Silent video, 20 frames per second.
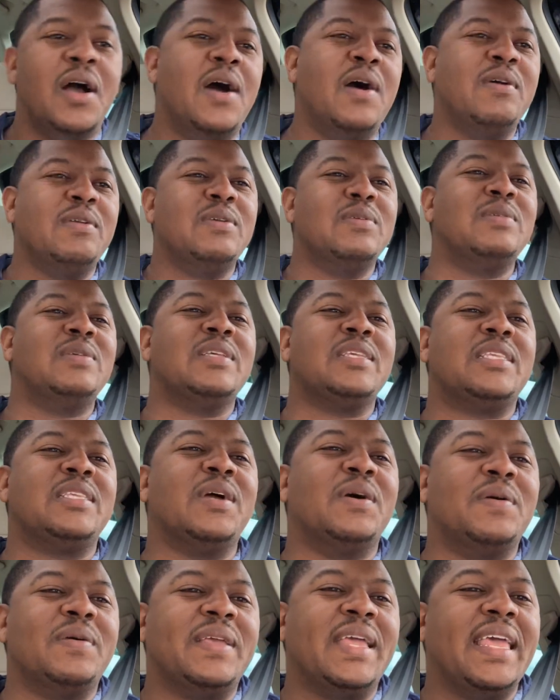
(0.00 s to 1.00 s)
Oh, you just
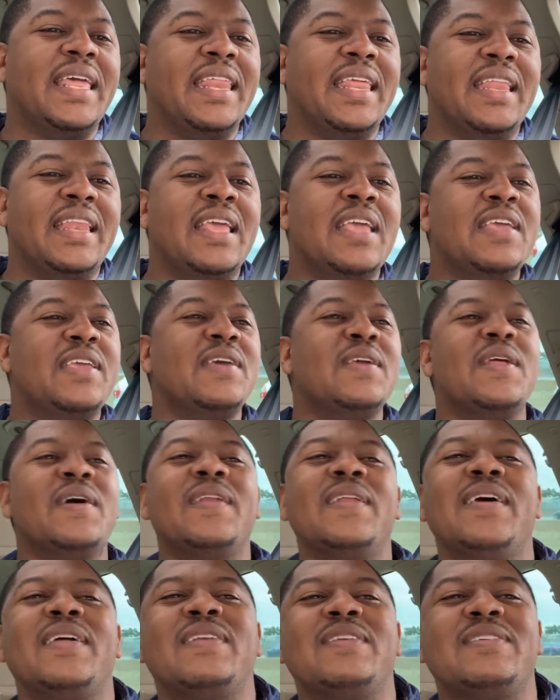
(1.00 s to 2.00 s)
don't get it. You
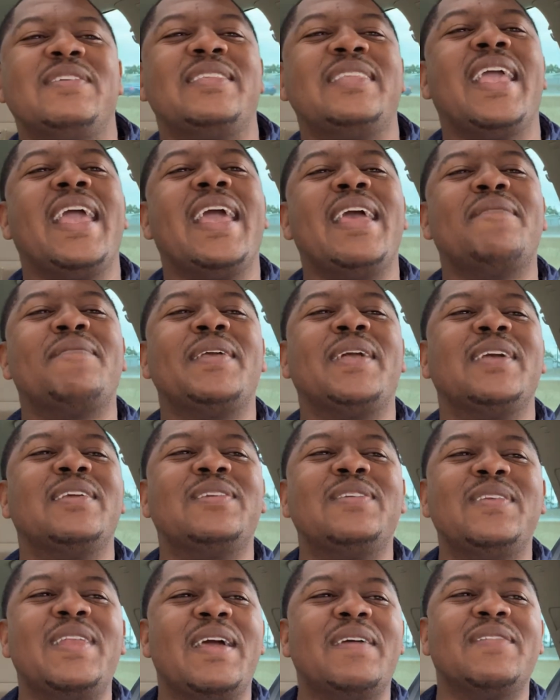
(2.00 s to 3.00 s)
don't understand
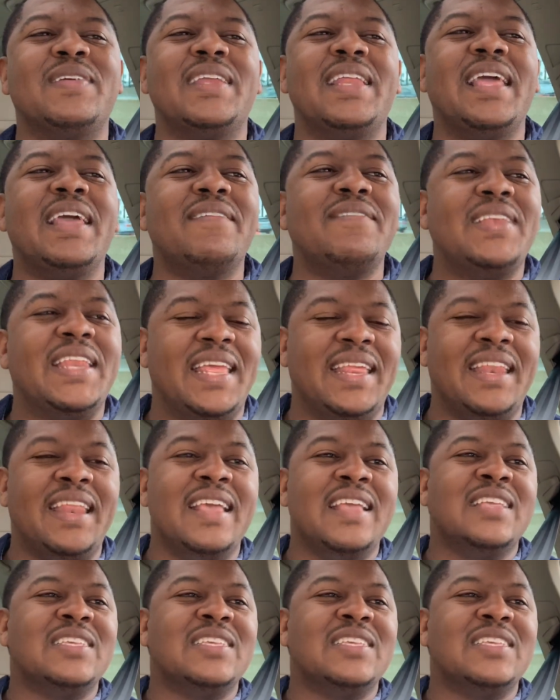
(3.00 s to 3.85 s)
because you never lived it.